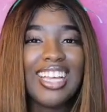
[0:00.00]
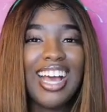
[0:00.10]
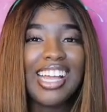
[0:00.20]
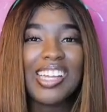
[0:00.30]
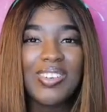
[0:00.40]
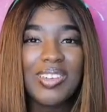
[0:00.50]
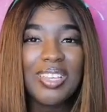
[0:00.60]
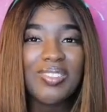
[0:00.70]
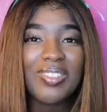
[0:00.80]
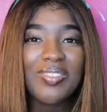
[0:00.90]
I knew
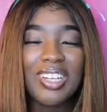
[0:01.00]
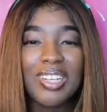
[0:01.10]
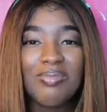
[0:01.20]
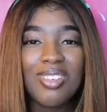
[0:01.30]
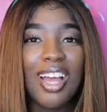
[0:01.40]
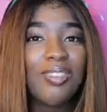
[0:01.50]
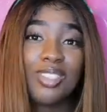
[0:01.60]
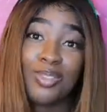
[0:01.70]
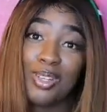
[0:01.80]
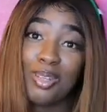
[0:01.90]
he was flirting, but I was
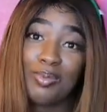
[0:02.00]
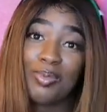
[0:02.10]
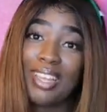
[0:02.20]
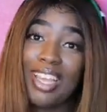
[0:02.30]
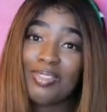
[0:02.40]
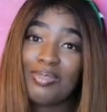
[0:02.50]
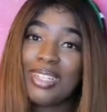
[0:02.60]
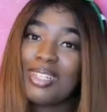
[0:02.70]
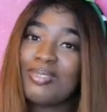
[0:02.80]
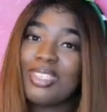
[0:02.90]
just waiting on him to ask my
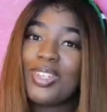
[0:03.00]
number.